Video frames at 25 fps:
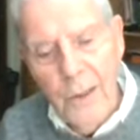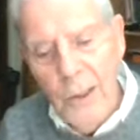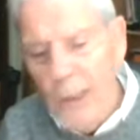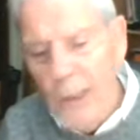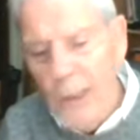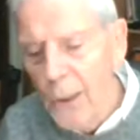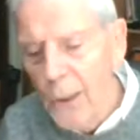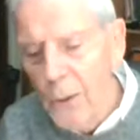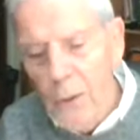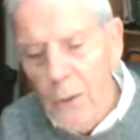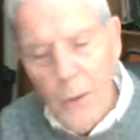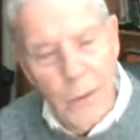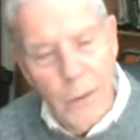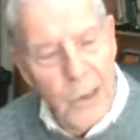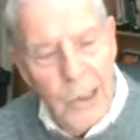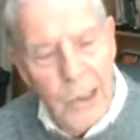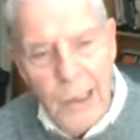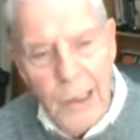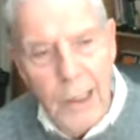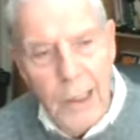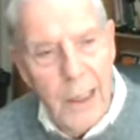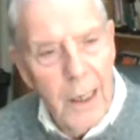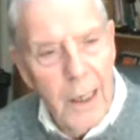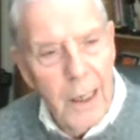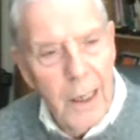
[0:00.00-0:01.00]

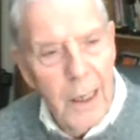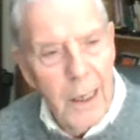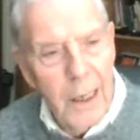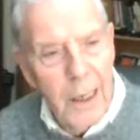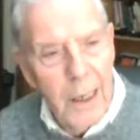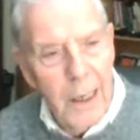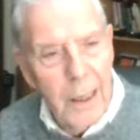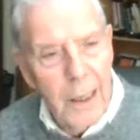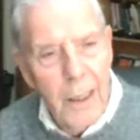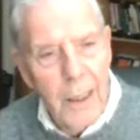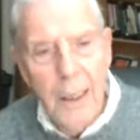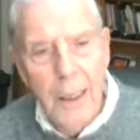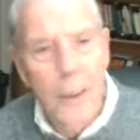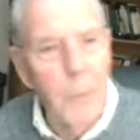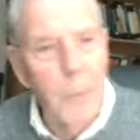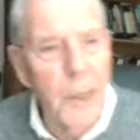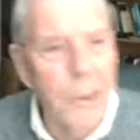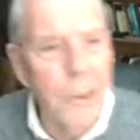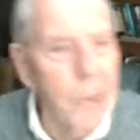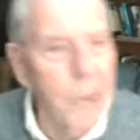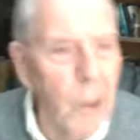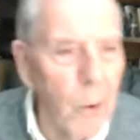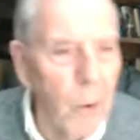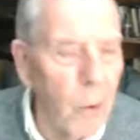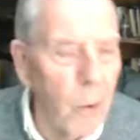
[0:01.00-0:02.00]
Jews need to
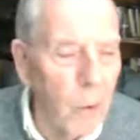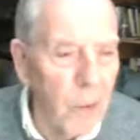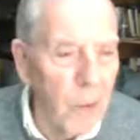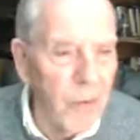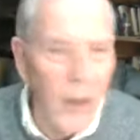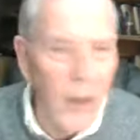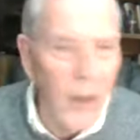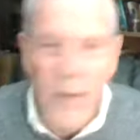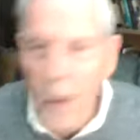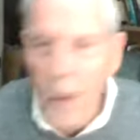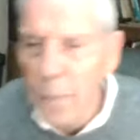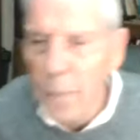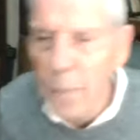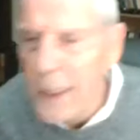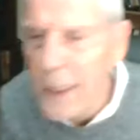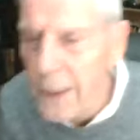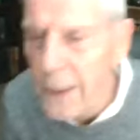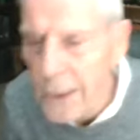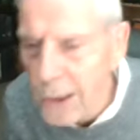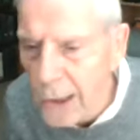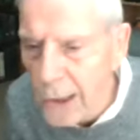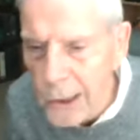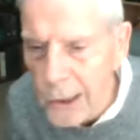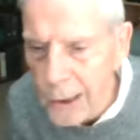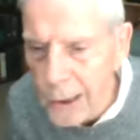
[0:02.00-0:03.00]
be told. If you ever
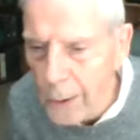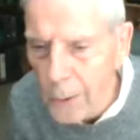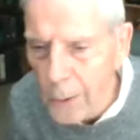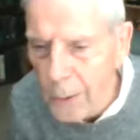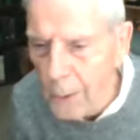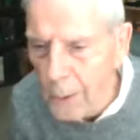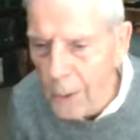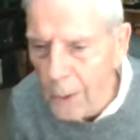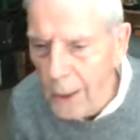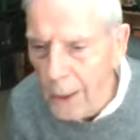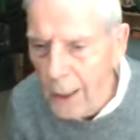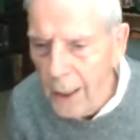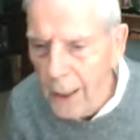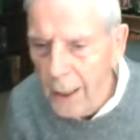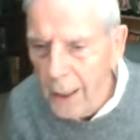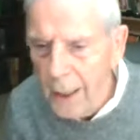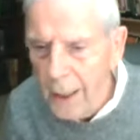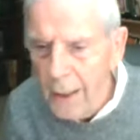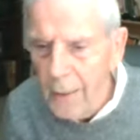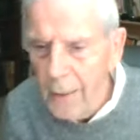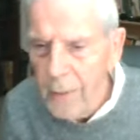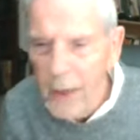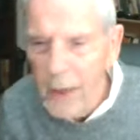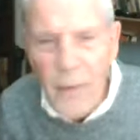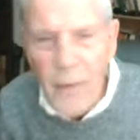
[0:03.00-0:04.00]
meet a Jew,
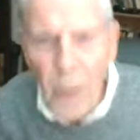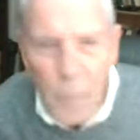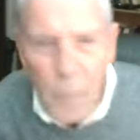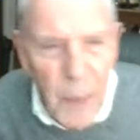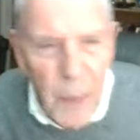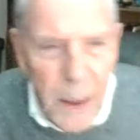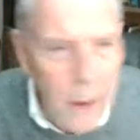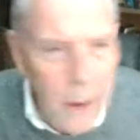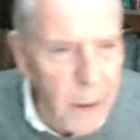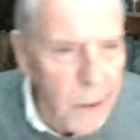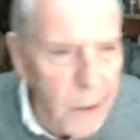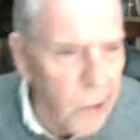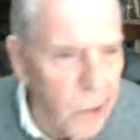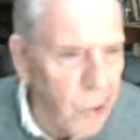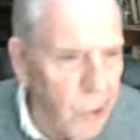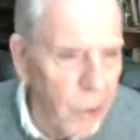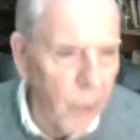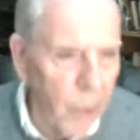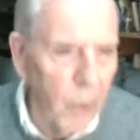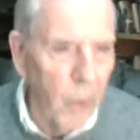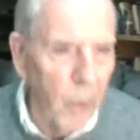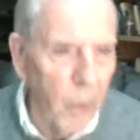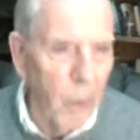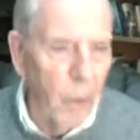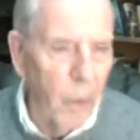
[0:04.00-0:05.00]
you ever meet a
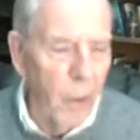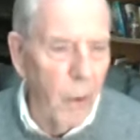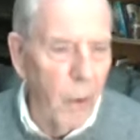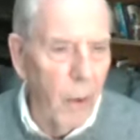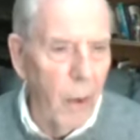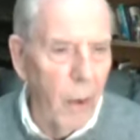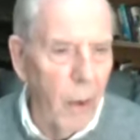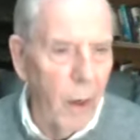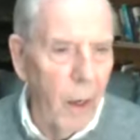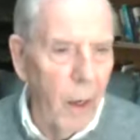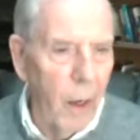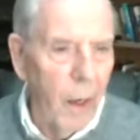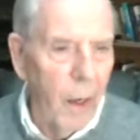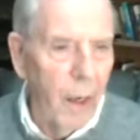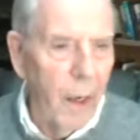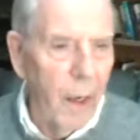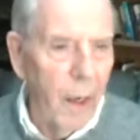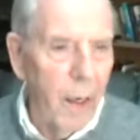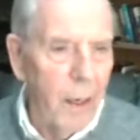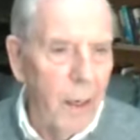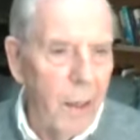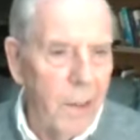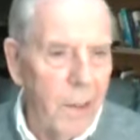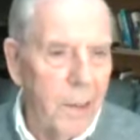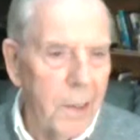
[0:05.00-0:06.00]
Jew,
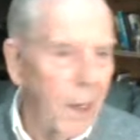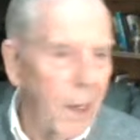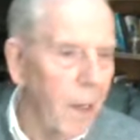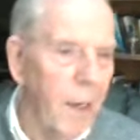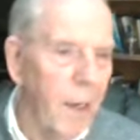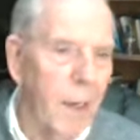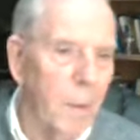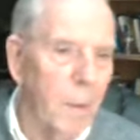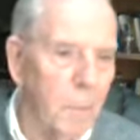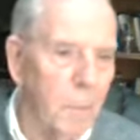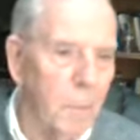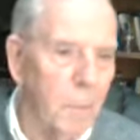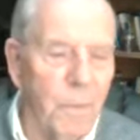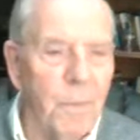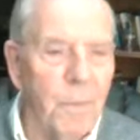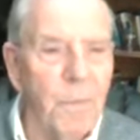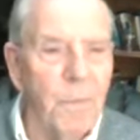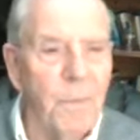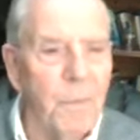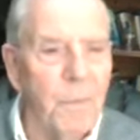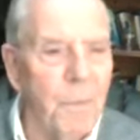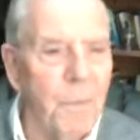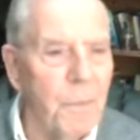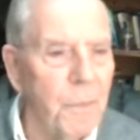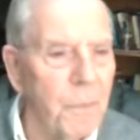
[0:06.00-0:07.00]
tell him,
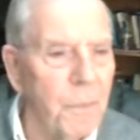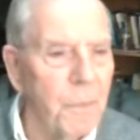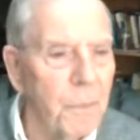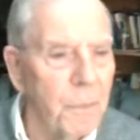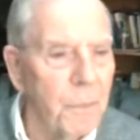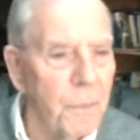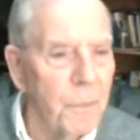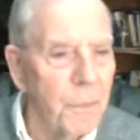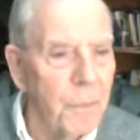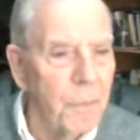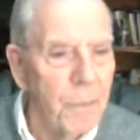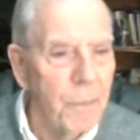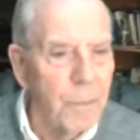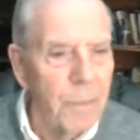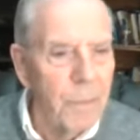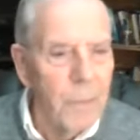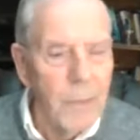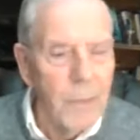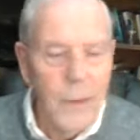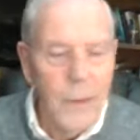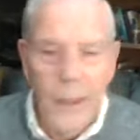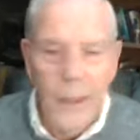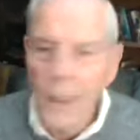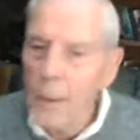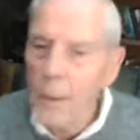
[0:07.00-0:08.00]

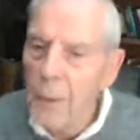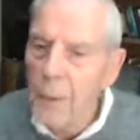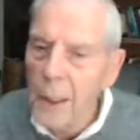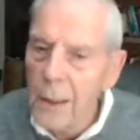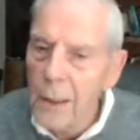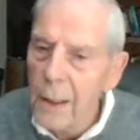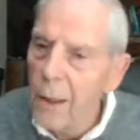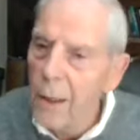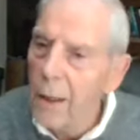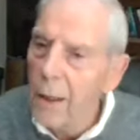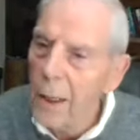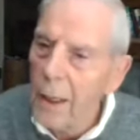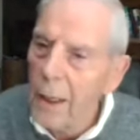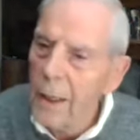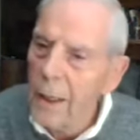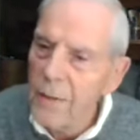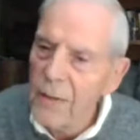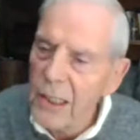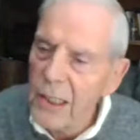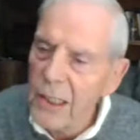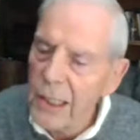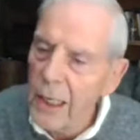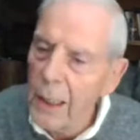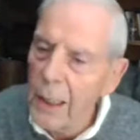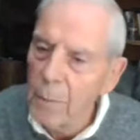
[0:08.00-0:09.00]
tell him how God
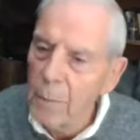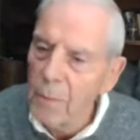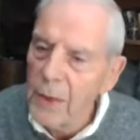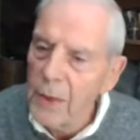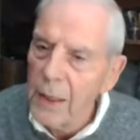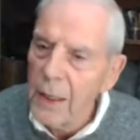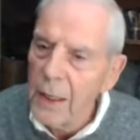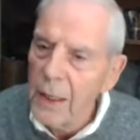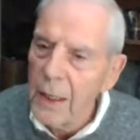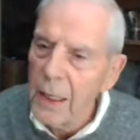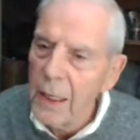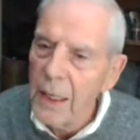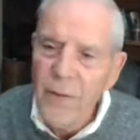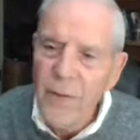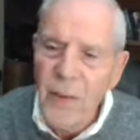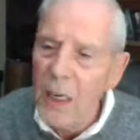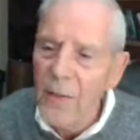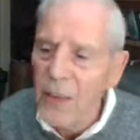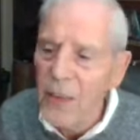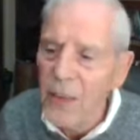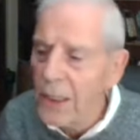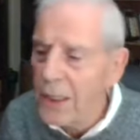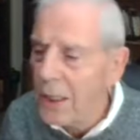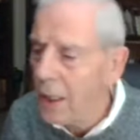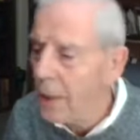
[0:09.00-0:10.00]
loves him,
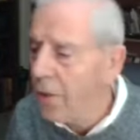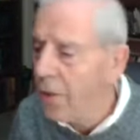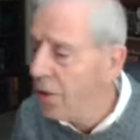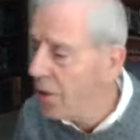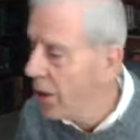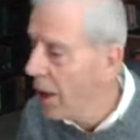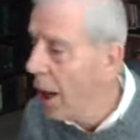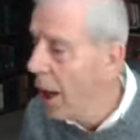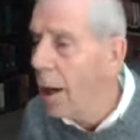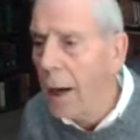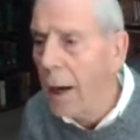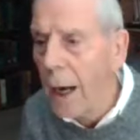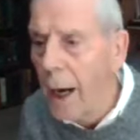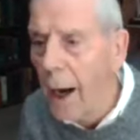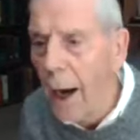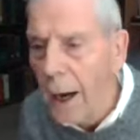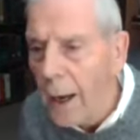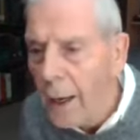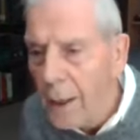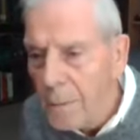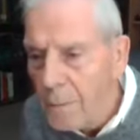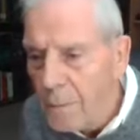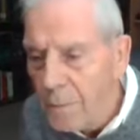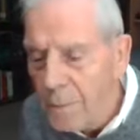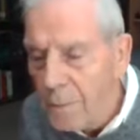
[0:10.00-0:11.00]
even if he's a thug,
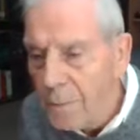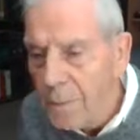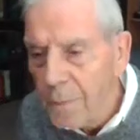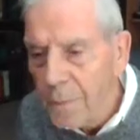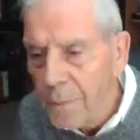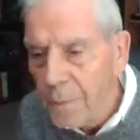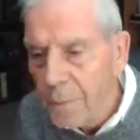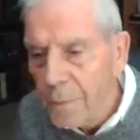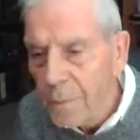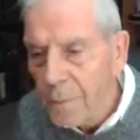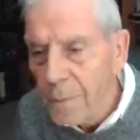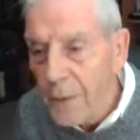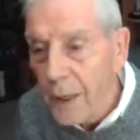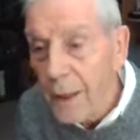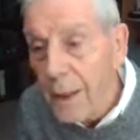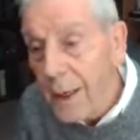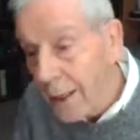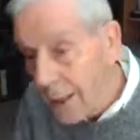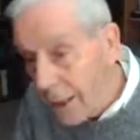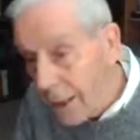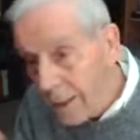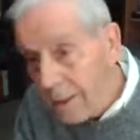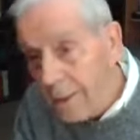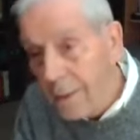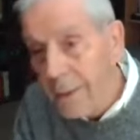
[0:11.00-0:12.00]

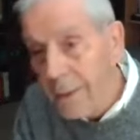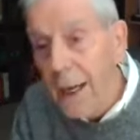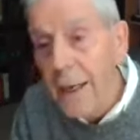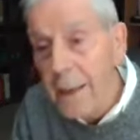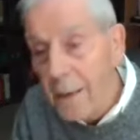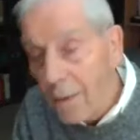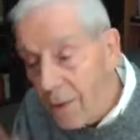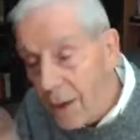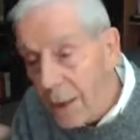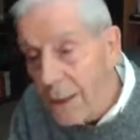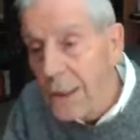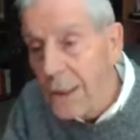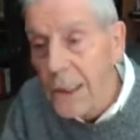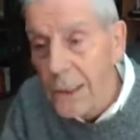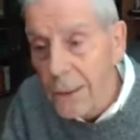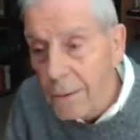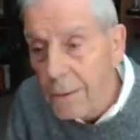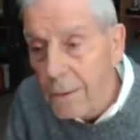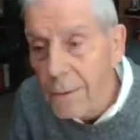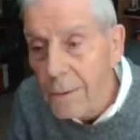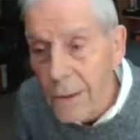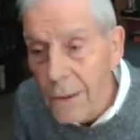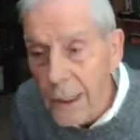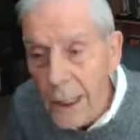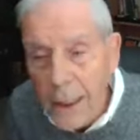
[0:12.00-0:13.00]
like a lot of
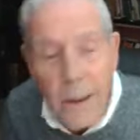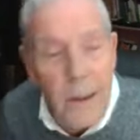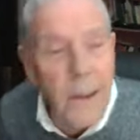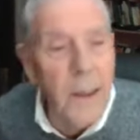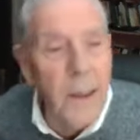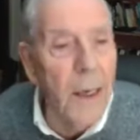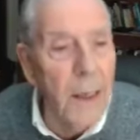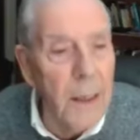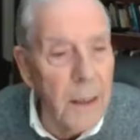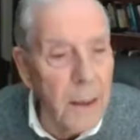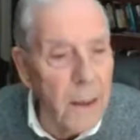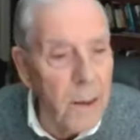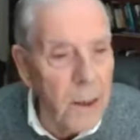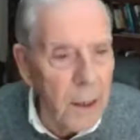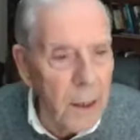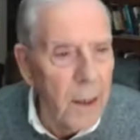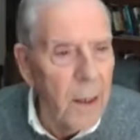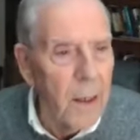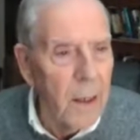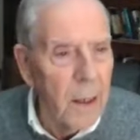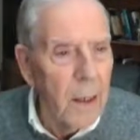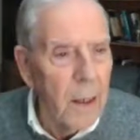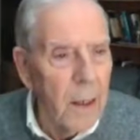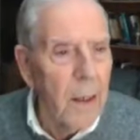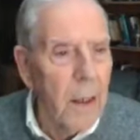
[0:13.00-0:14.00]
us
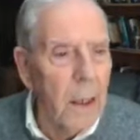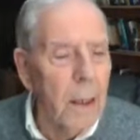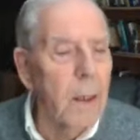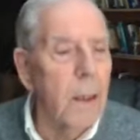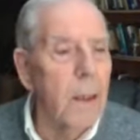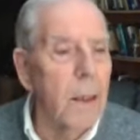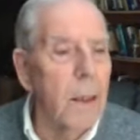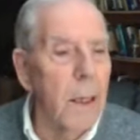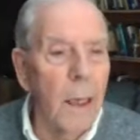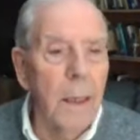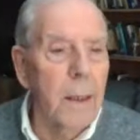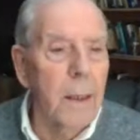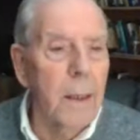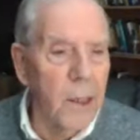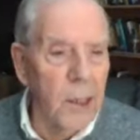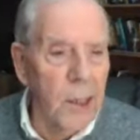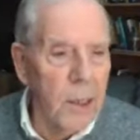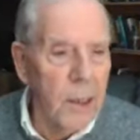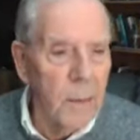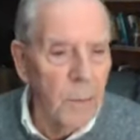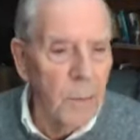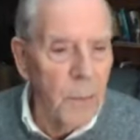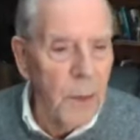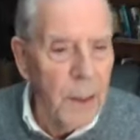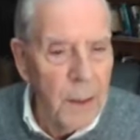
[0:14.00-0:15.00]
Gentiles are
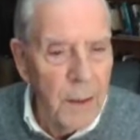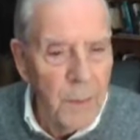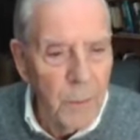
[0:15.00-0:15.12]
thugs.